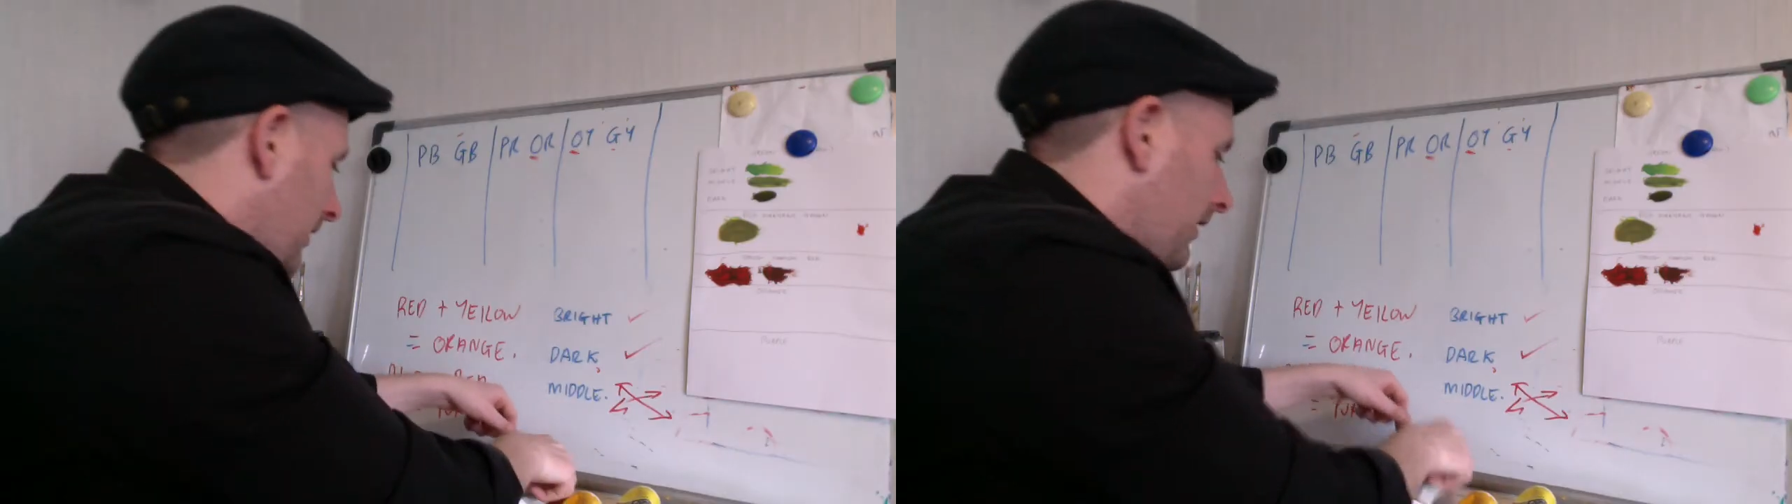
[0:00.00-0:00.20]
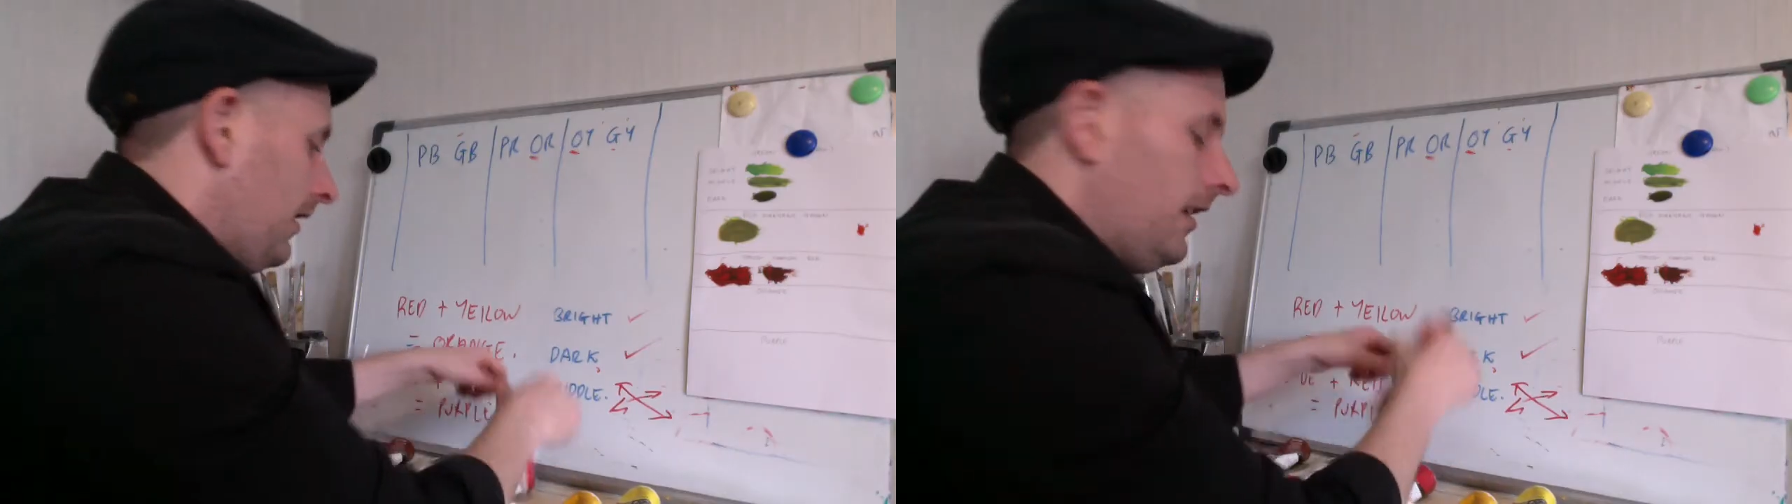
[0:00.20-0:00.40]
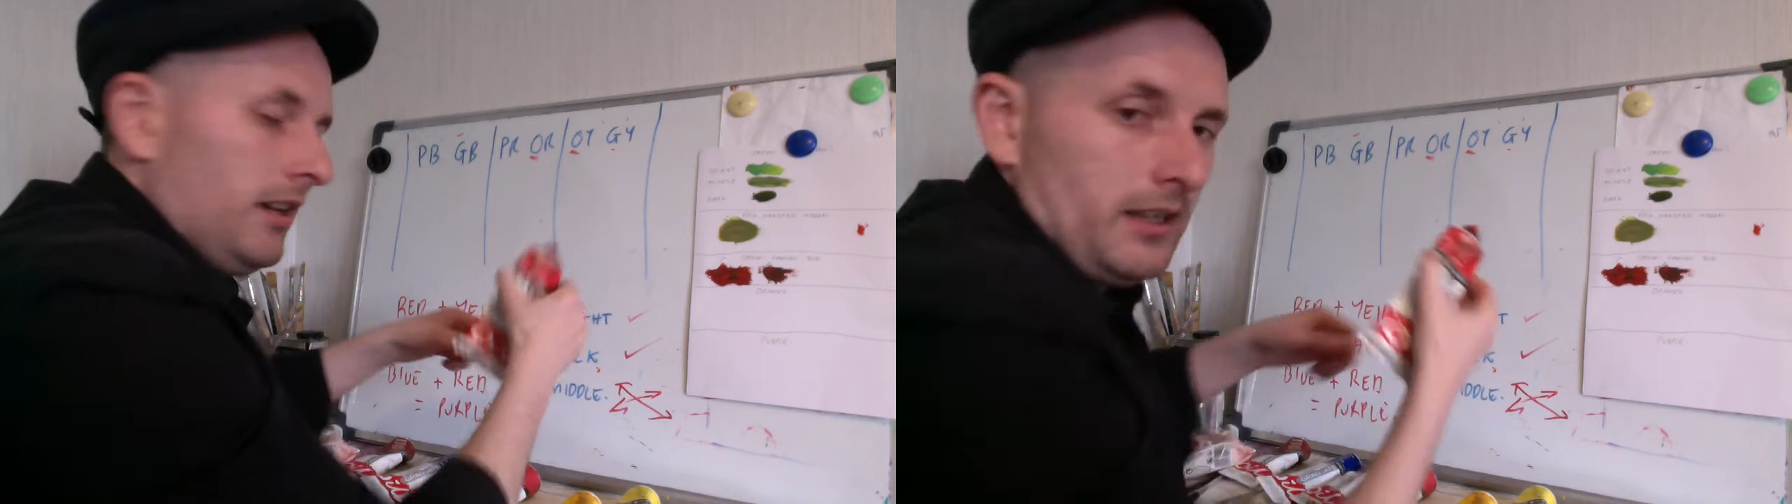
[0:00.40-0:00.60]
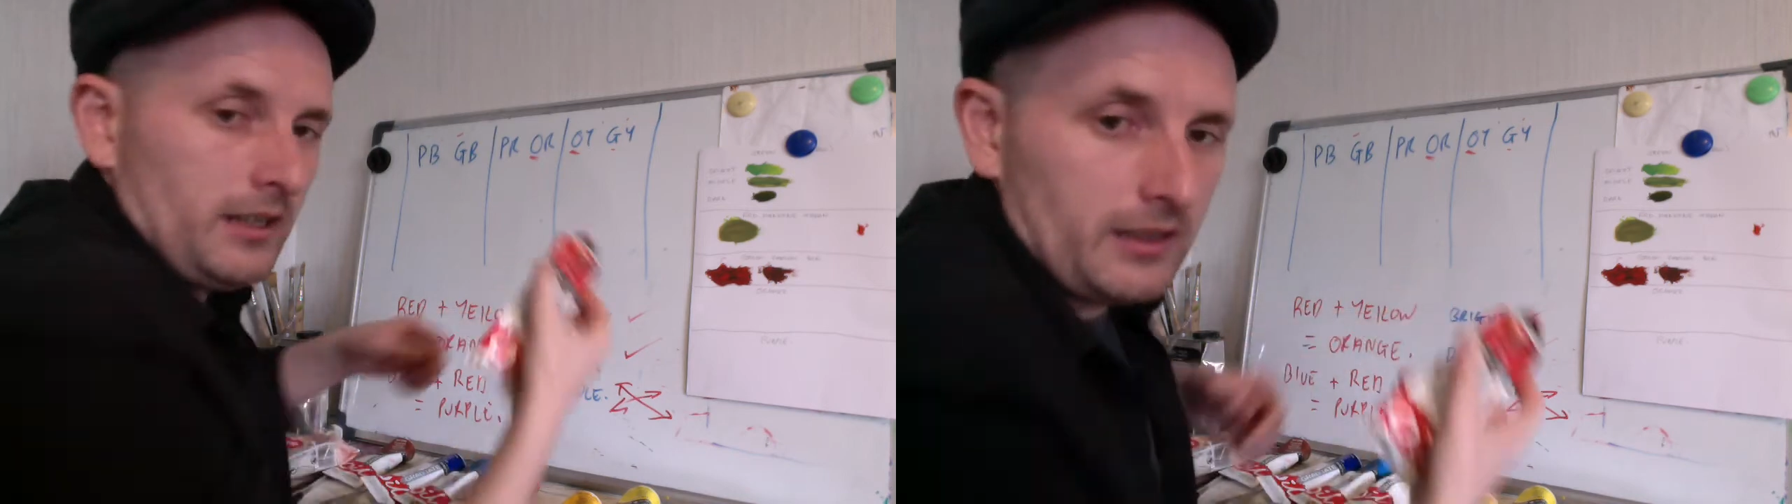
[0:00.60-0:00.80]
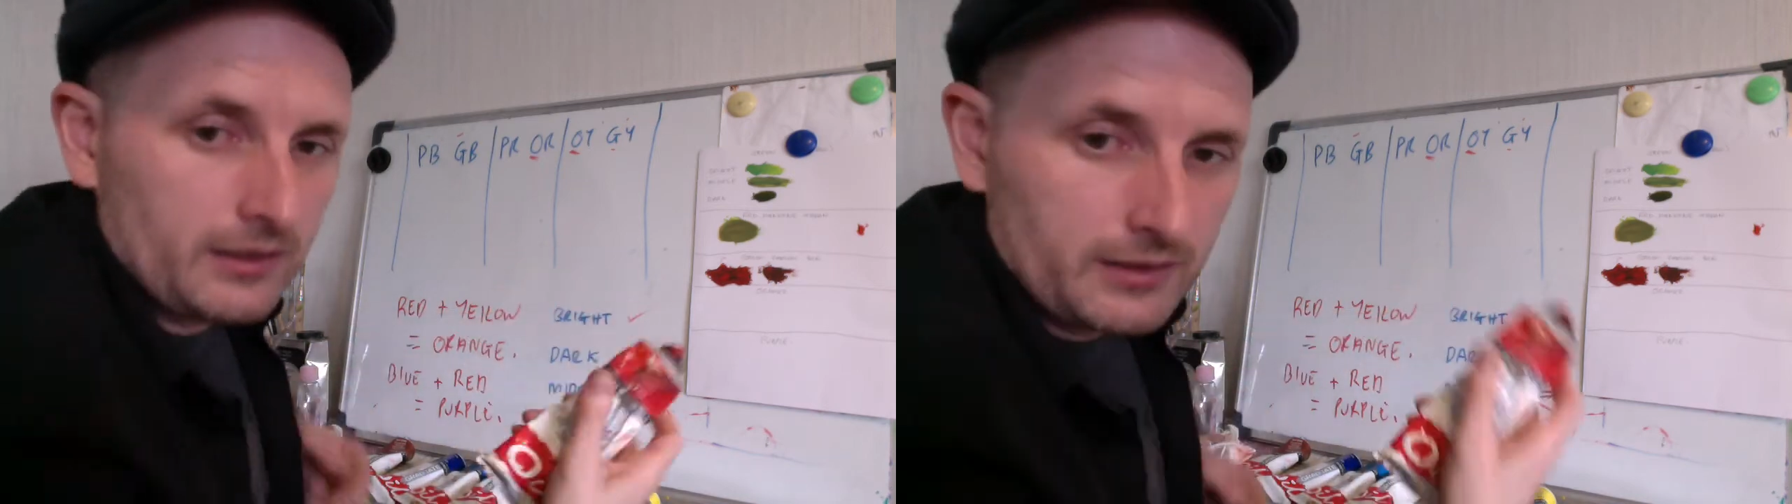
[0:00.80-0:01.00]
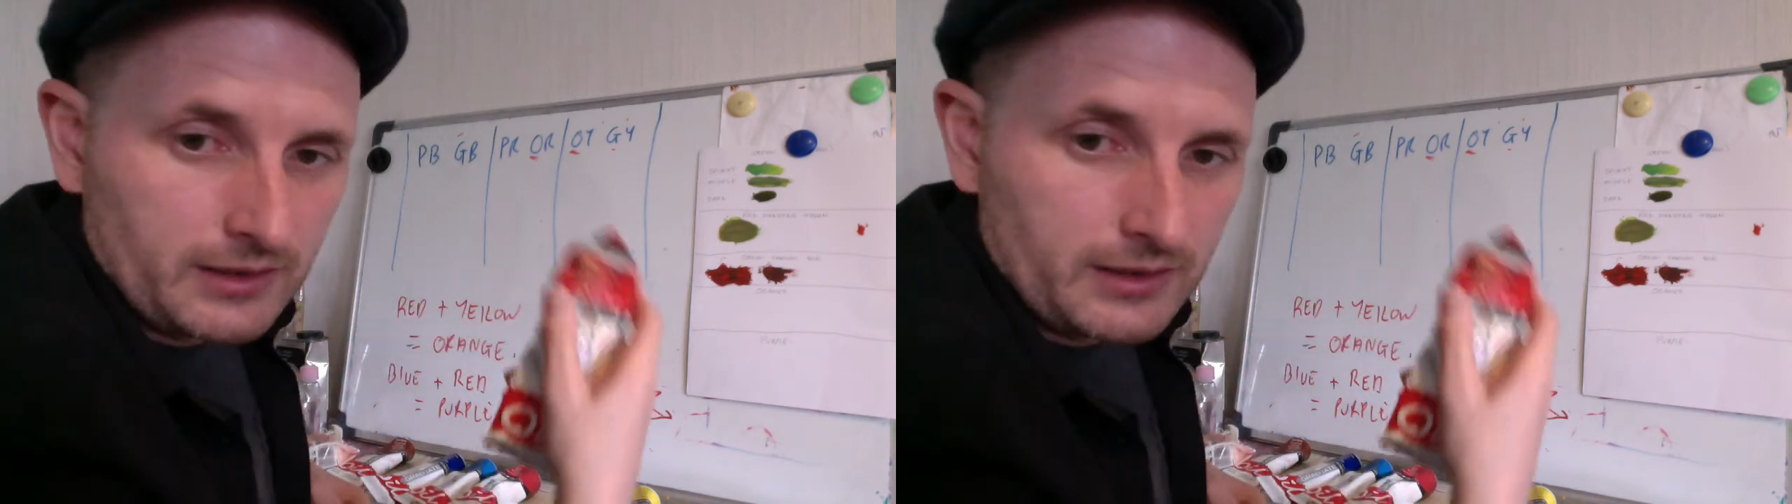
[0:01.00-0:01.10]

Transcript: and